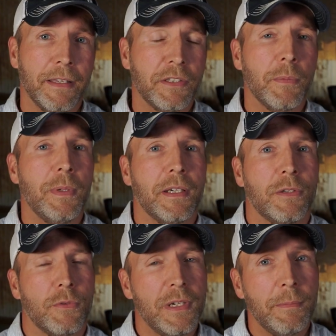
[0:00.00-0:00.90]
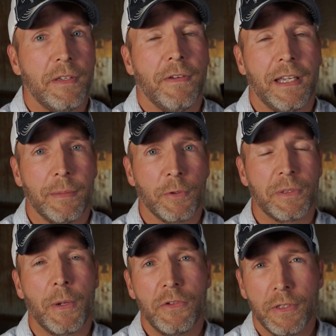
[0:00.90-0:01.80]
this could be extremely valuable,
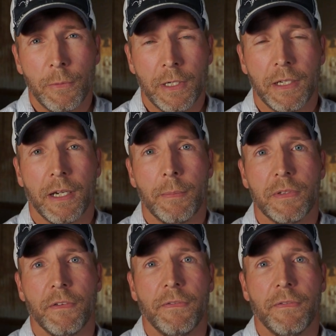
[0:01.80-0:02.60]
especially when it comes to